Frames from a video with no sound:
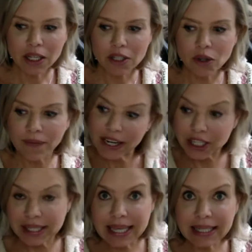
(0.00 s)
So if I
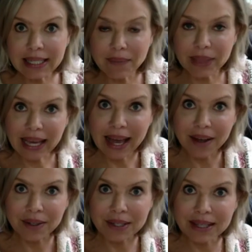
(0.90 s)
just think something
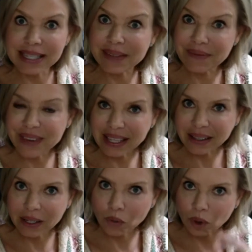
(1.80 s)
else, this
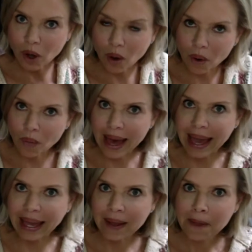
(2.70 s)
feeling will go away.